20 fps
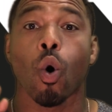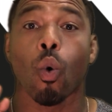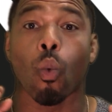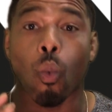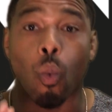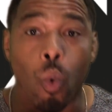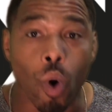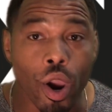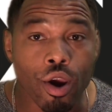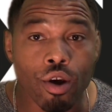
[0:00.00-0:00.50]

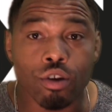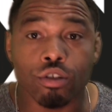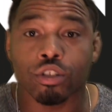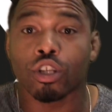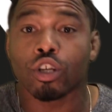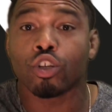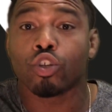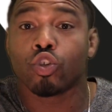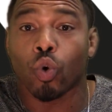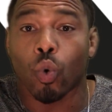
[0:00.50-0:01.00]
Where's
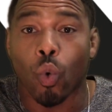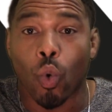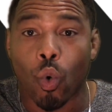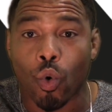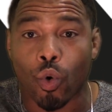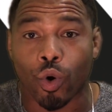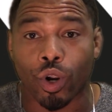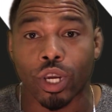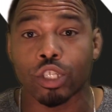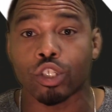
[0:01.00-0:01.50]
the
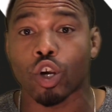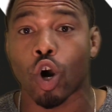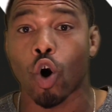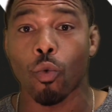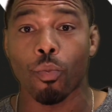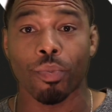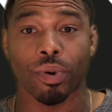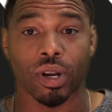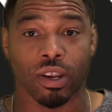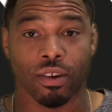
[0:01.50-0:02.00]
door he's
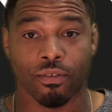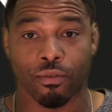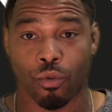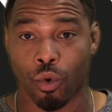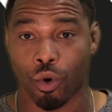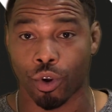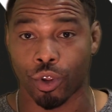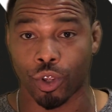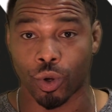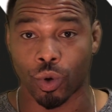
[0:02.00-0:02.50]
opening
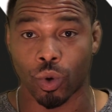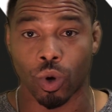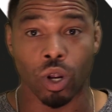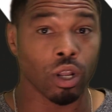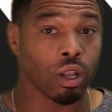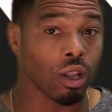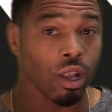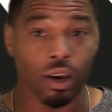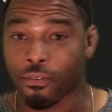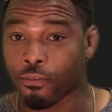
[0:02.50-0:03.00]
for you?
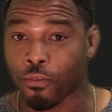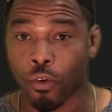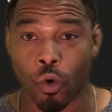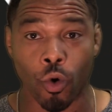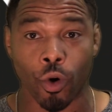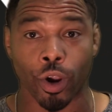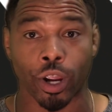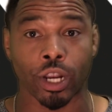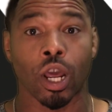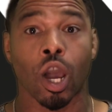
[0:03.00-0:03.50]
Look
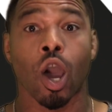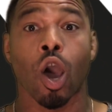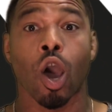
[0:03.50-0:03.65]
for it.